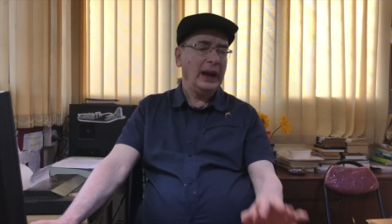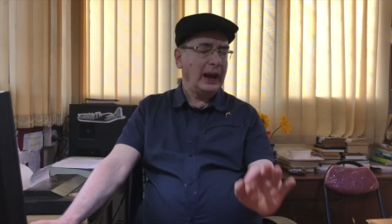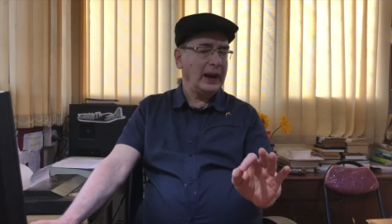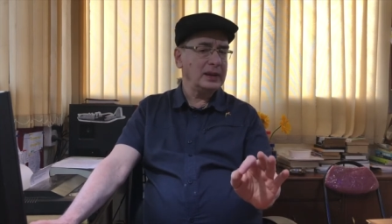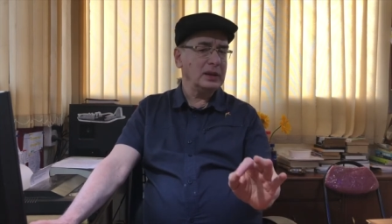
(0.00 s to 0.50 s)

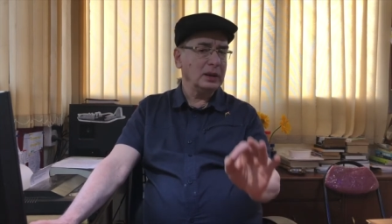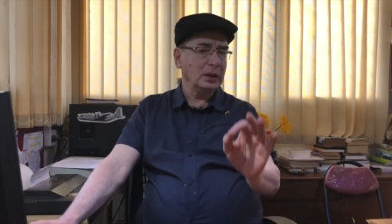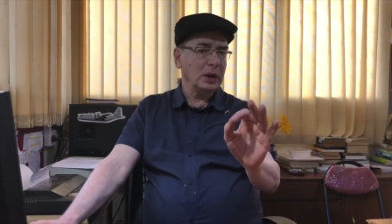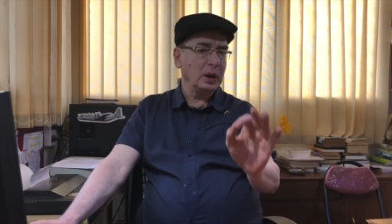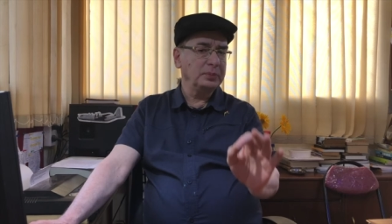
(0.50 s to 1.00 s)
and
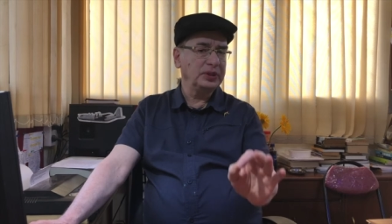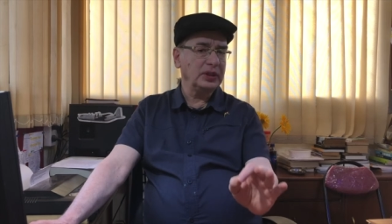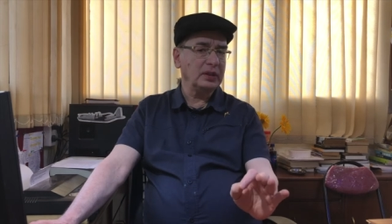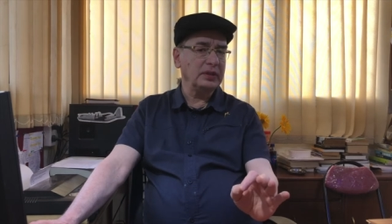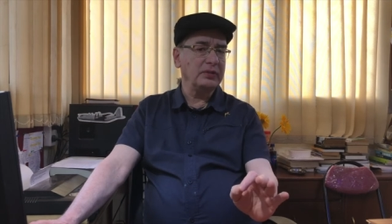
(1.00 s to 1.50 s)

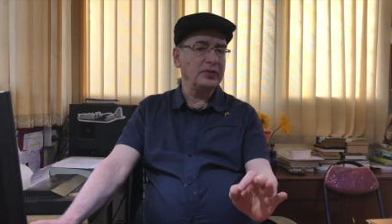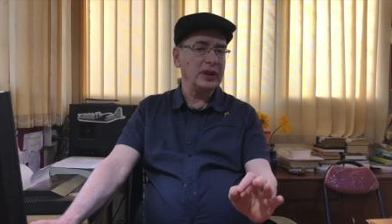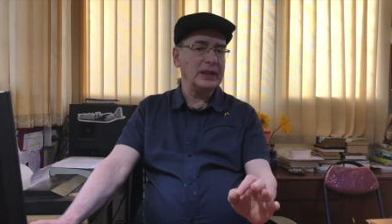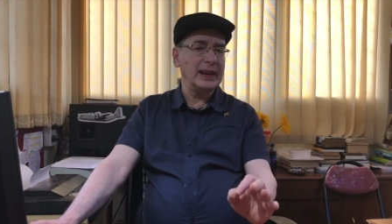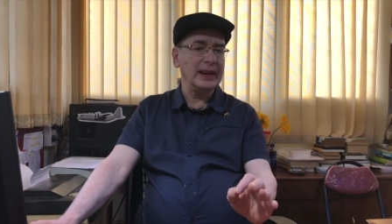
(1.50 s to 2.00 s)
observe
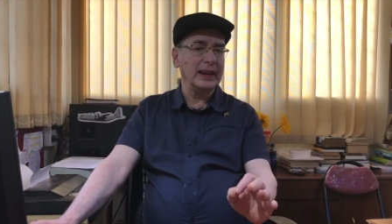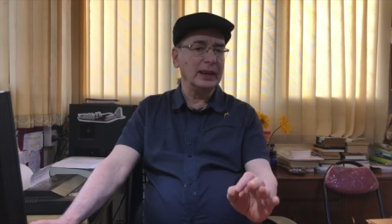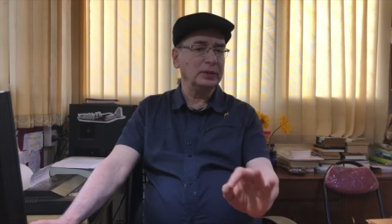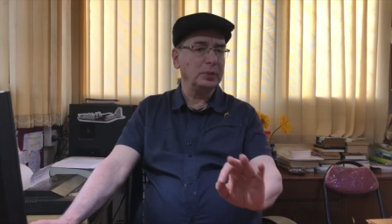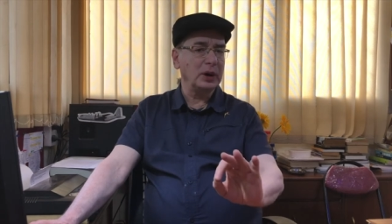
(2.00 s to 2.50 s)
everything
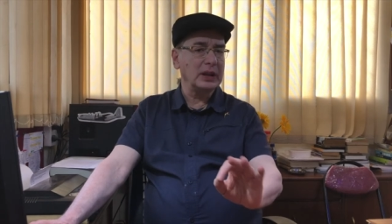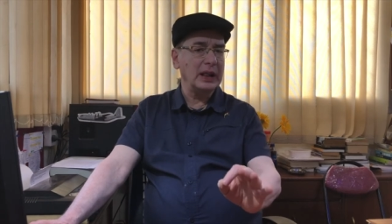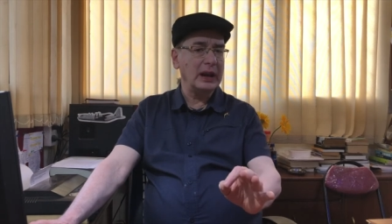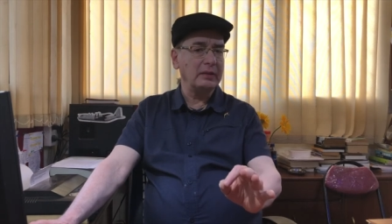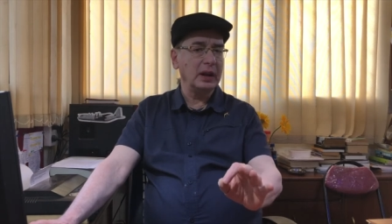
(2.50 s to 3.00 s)
his body
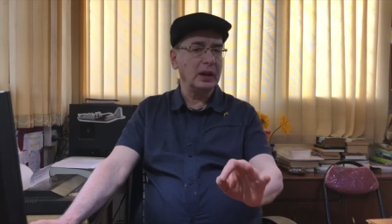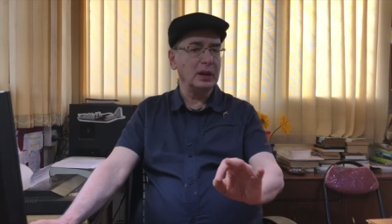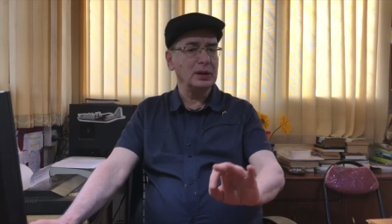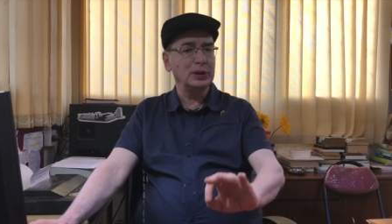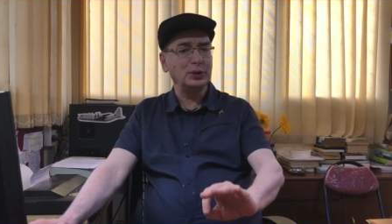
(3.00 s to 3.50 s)

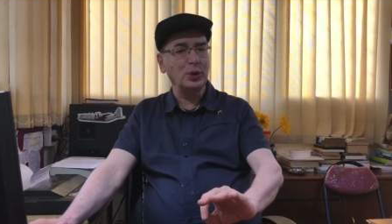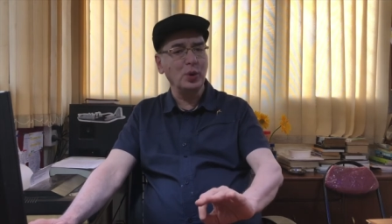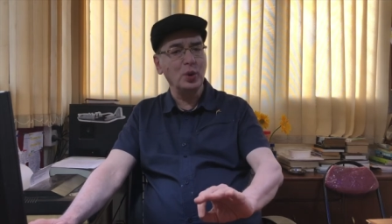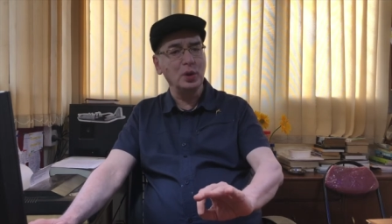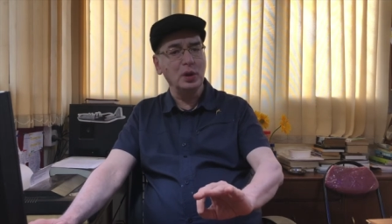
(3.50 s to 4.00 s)
language, his
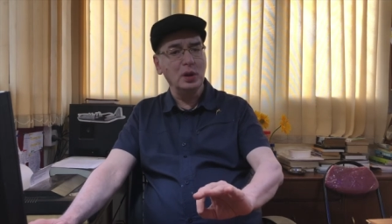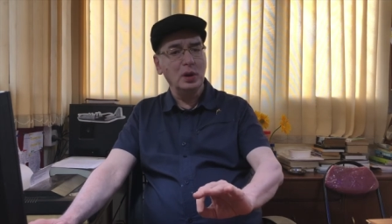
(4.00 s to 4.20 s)
tone,